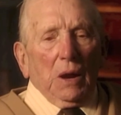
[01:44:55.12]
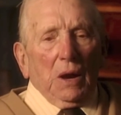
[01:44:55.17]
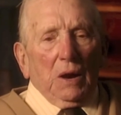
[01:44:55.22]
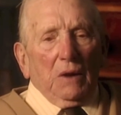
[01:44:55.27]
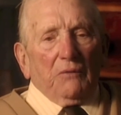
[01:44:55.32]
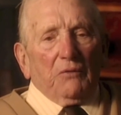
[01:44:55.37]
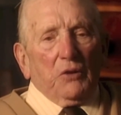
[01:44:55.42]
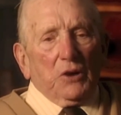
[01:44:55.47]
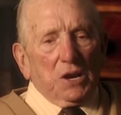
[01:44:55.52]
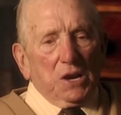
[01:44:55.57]

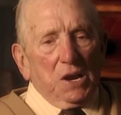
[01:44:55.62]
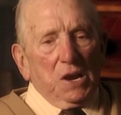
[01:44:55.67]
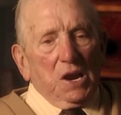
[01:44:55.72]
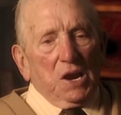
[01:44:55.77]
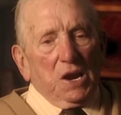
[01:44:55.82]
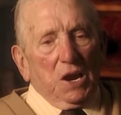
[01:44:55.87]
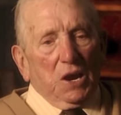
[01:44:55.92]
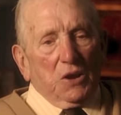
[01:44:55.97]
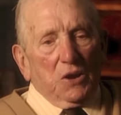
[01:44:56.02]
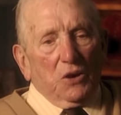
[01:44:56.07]

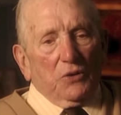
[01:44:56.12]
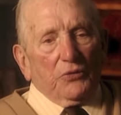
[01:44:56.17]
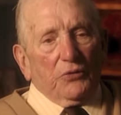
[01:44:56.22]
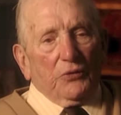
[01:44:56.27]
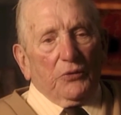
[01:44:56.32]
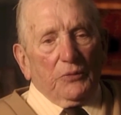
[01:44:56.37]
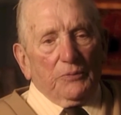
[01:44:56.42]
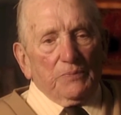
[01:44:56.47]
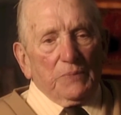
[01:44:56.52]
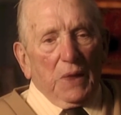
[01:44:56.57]
Funnily
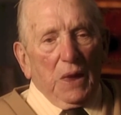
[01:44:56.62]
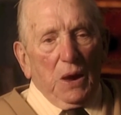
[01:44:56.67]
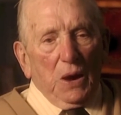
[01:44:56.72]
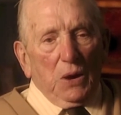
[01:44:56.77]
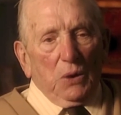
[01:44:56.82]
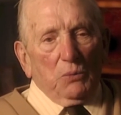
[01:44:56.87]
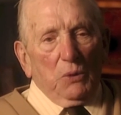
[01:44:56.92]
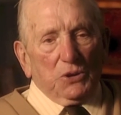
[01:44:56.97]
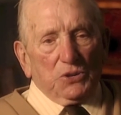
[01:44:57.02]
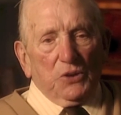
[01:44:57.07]
enough,
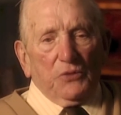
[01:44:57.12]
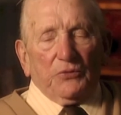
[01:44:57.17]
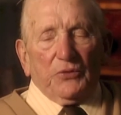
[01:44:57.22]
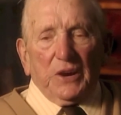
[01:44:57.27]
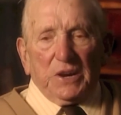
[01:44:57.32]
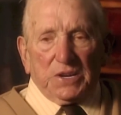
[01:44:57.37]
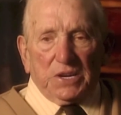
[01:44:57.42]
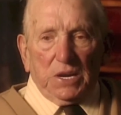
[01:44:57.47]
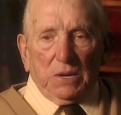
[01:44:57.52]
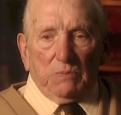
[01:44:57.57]
what
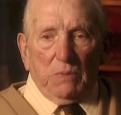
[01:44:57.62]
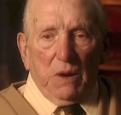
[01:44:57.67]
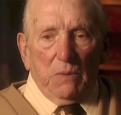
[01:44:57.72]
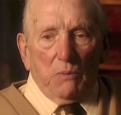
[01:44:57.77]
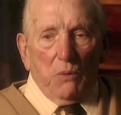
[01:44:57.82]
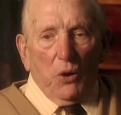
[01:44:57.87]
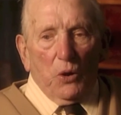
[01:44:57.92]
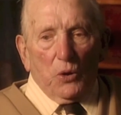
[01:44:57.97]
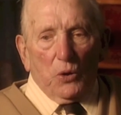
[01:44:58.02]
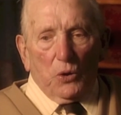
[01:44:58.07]
affected me
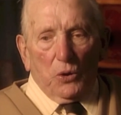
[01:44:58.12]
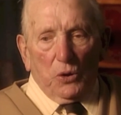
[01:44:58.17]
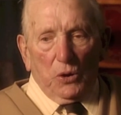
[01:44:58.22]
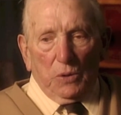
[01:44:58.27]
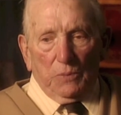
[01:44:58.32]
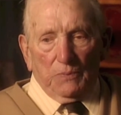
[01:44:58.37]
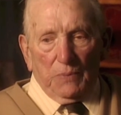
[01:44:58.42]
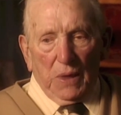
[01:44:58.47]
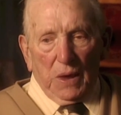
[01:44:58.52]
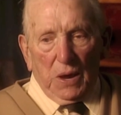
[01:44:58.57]
more
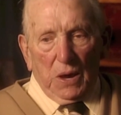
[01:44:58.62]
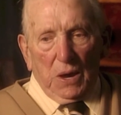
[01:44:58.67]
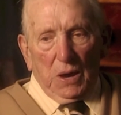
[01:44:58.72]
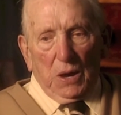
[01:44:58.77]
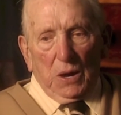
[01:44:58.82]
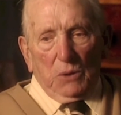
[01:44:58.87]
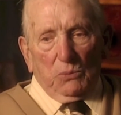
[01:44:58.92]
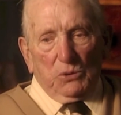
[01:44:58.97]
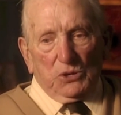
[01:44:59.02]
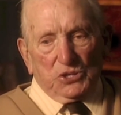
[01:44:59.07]

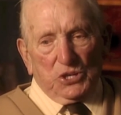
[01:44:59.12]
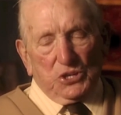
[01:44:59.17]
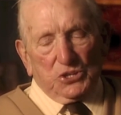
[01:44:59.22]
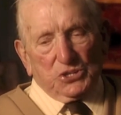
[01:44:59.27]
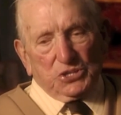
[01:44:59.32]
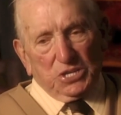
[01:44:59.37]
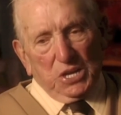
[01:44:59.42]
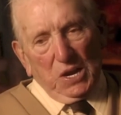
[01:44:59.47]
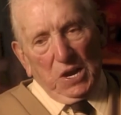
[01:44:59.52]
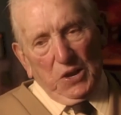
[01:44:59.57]
was a
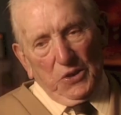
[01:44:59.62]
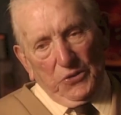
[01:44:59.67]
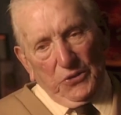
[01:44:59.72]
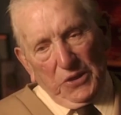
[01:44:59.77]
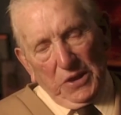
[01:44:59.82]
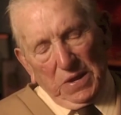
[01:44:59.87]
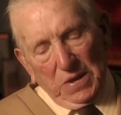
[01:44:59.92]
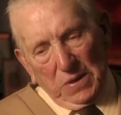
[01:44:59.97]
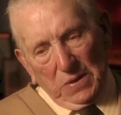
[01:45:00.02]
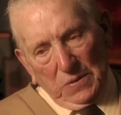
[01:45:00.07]
silly
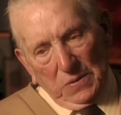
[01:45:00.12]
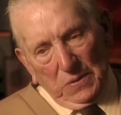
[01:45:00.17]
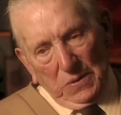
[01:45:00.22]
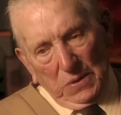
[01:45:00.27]
thing